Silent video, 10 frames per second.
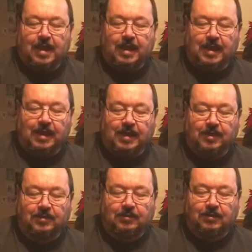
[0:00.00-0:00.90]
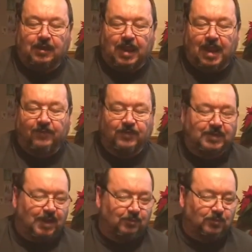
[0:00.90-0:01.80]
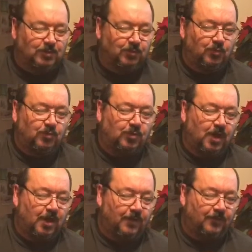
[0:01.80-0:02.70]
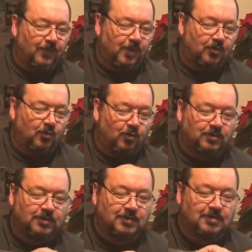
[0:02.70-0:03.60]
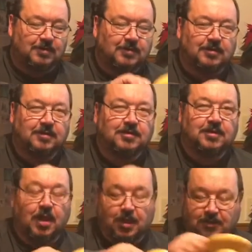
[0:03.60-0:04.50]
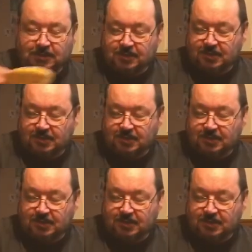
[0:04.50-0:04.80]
a 1/2 tablespoon of coarse salt,